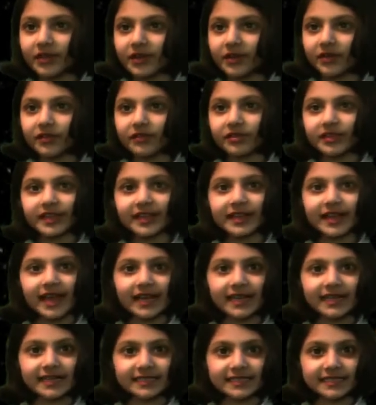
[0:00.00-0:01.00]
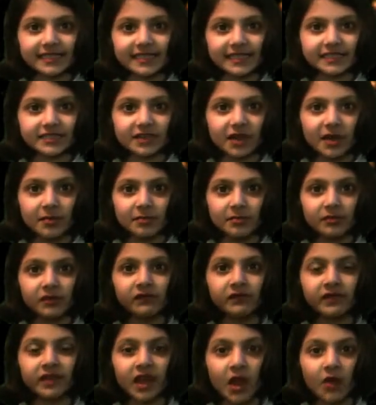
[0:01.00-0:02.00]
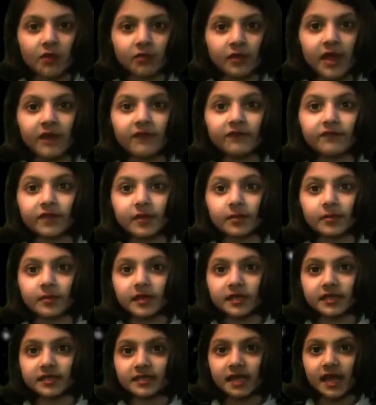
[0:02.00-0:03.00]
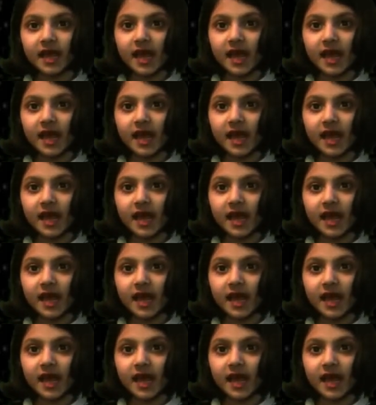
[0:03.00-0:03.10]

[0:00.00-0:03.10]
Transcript: other galaxies are moving away from us